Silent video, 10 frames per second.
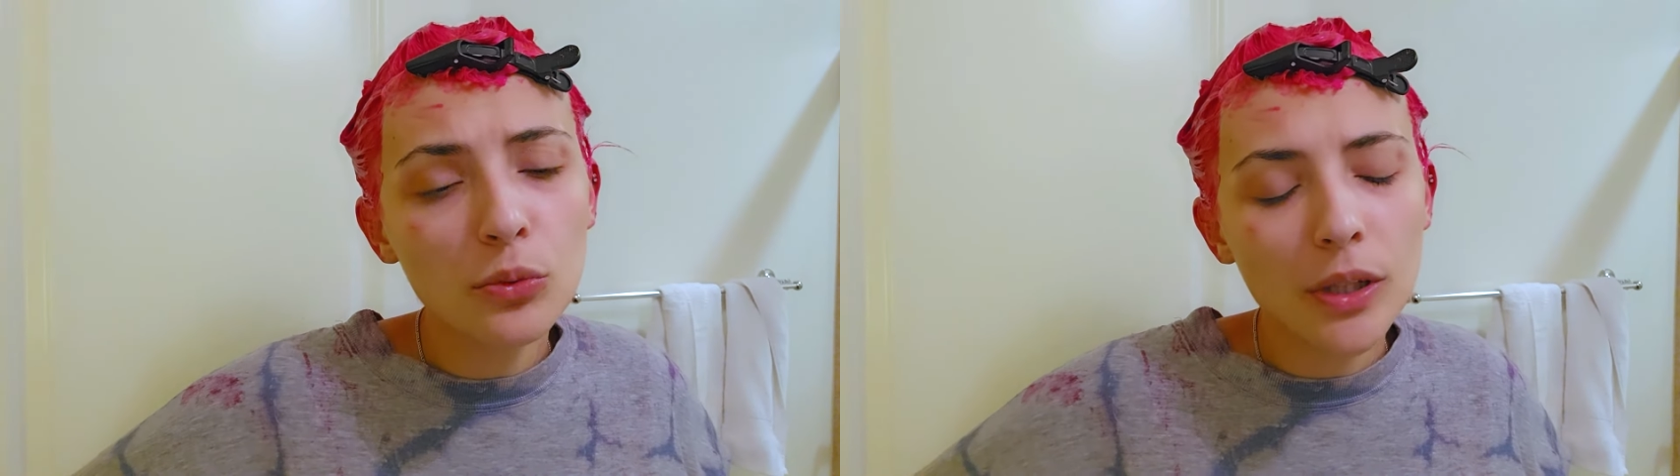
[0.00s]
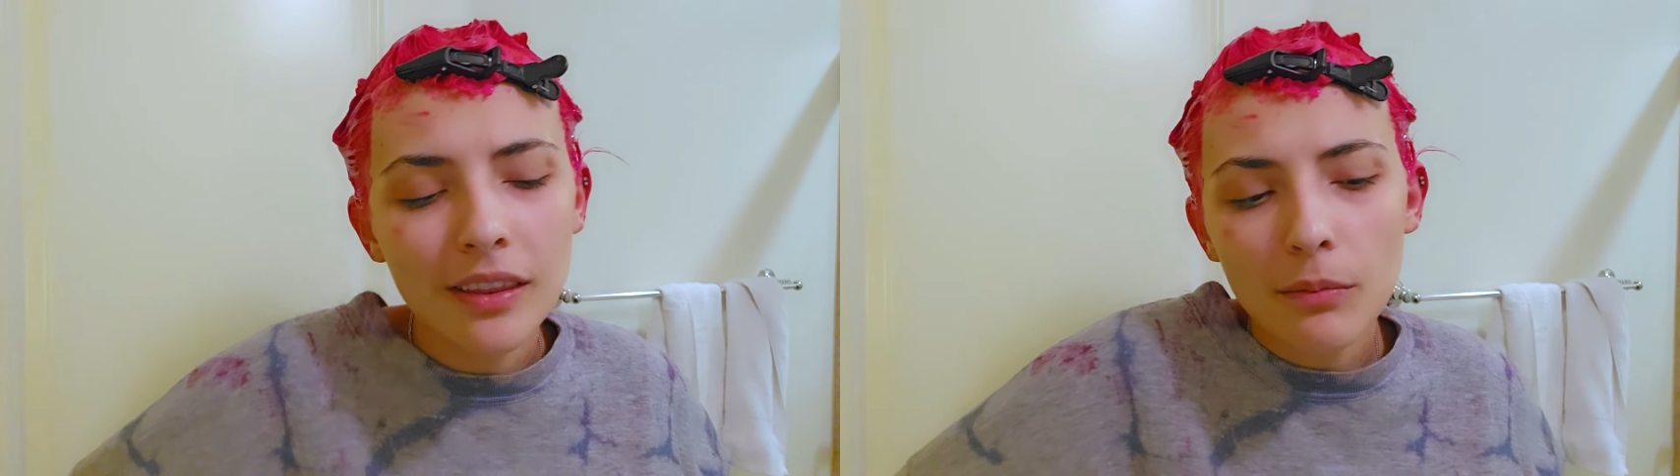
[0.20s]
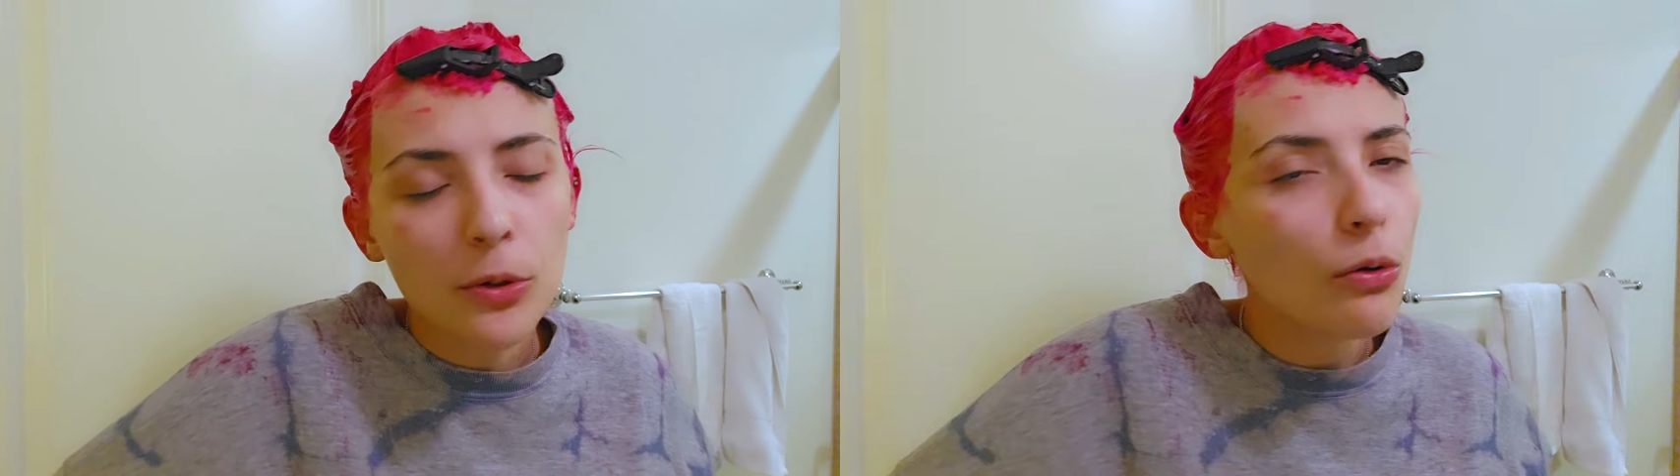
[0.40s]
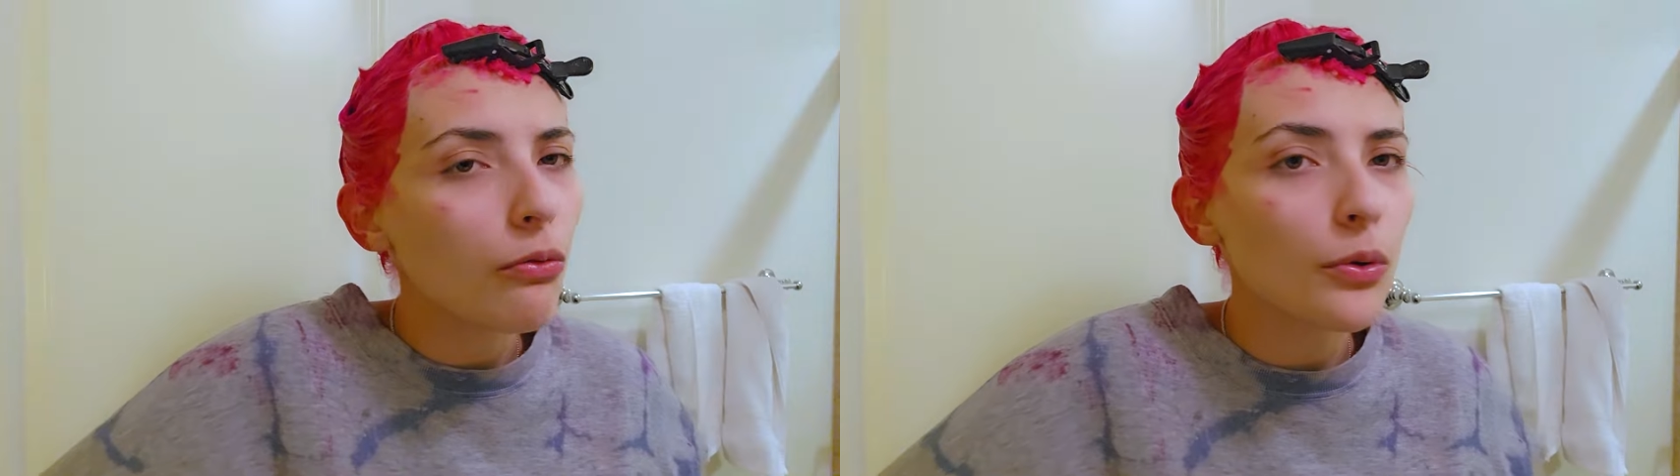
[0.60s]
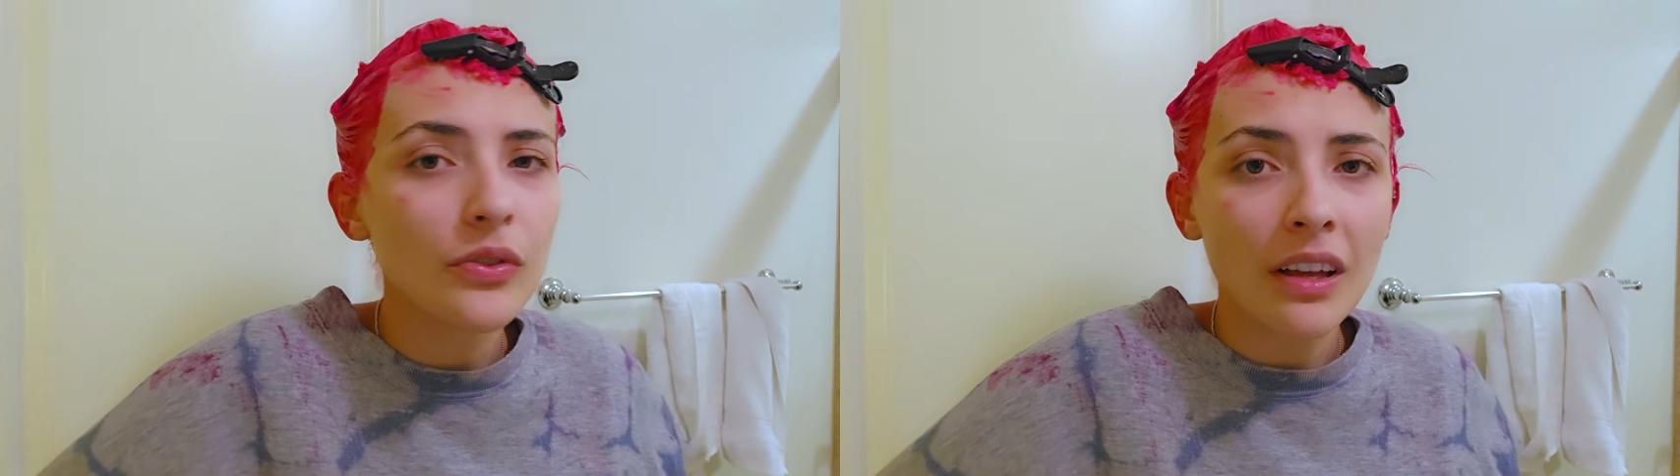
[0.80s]
in the
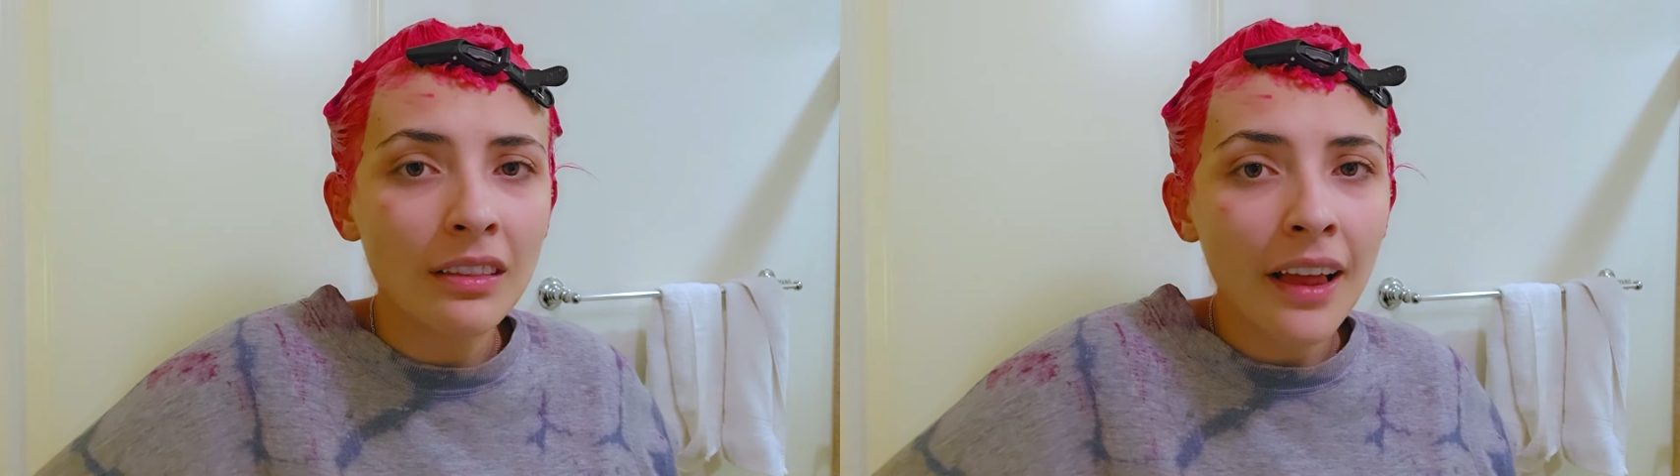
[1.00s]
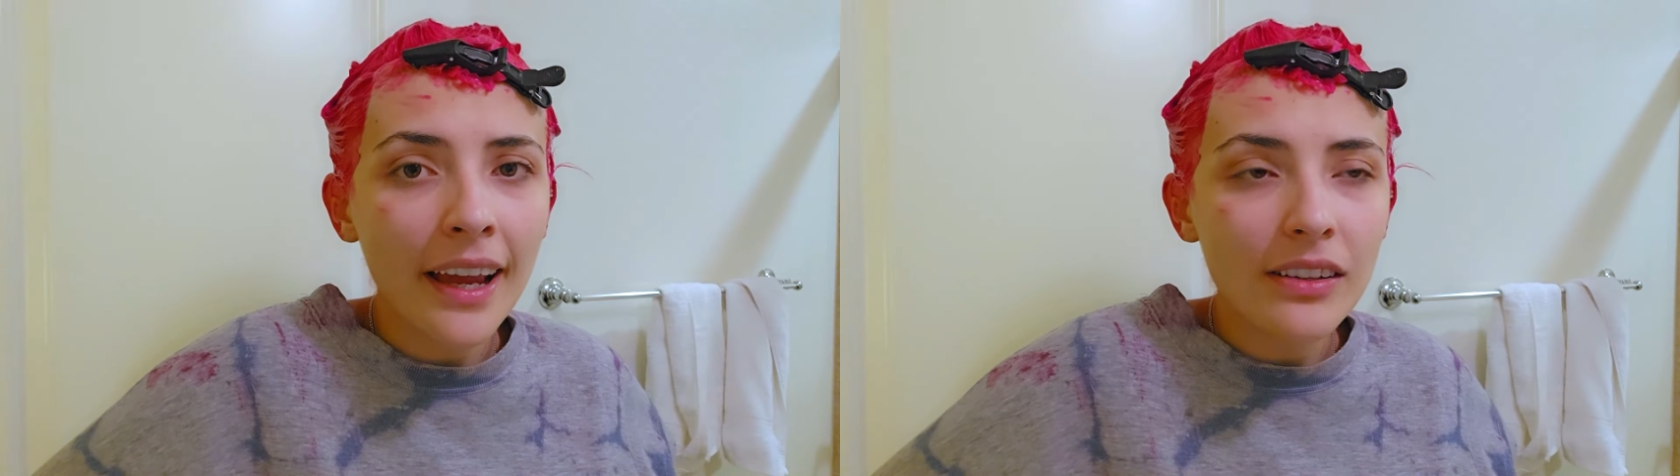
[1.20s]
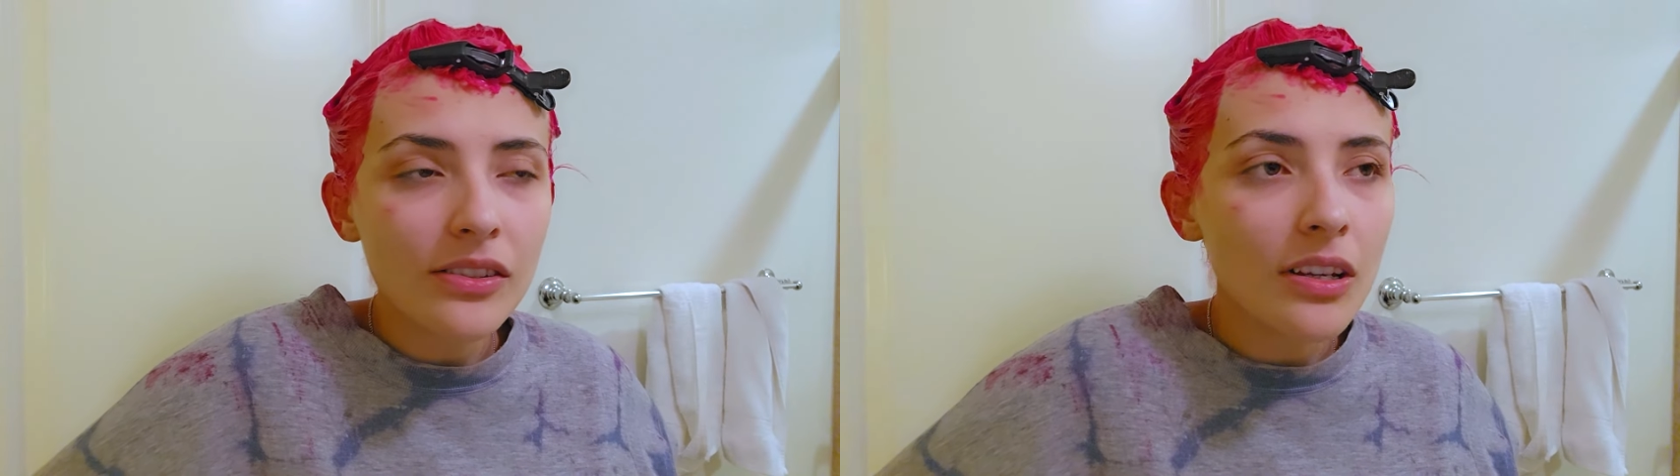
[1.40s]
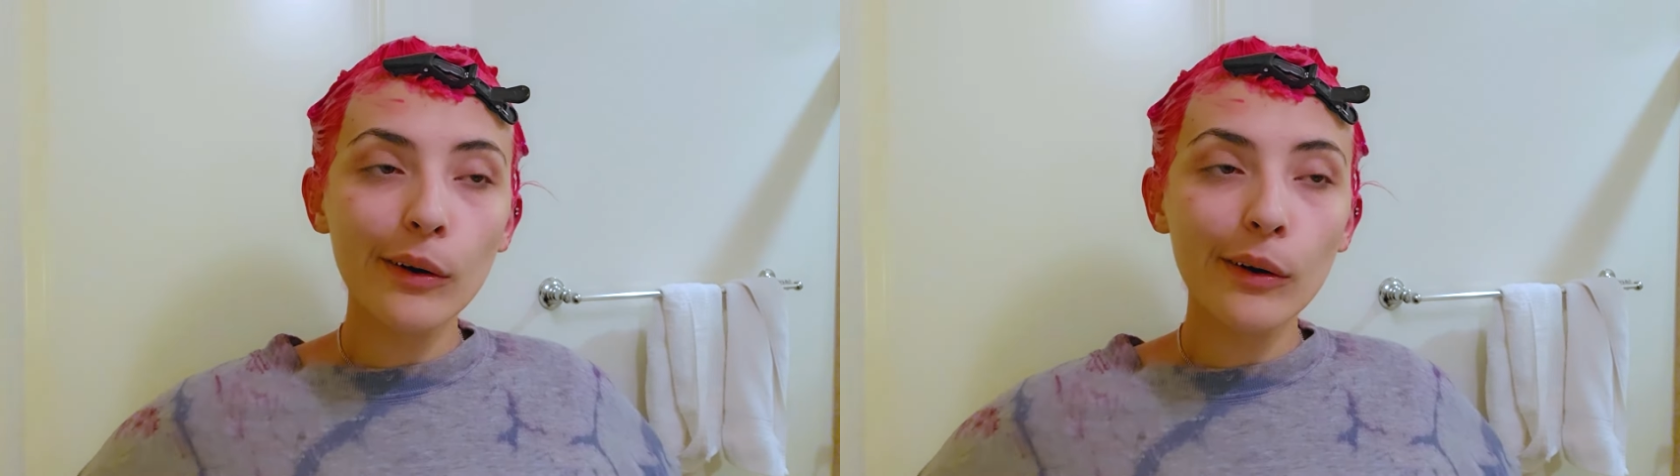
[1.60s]
beautiful sunlight,